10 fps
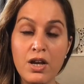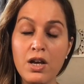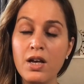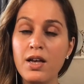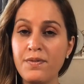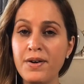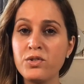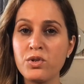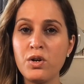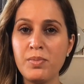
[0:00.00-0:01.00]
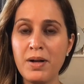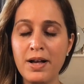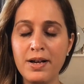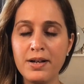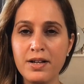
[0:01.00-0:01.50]
If I do go
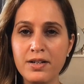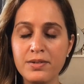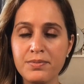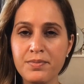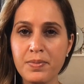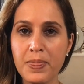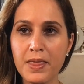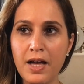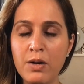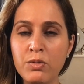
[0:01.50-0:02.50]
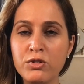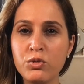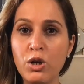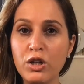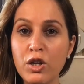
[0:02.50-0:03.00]
back, I would do
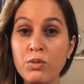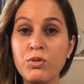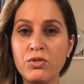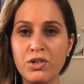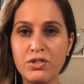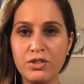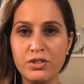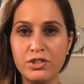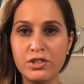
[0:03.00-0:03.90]
a lot more research,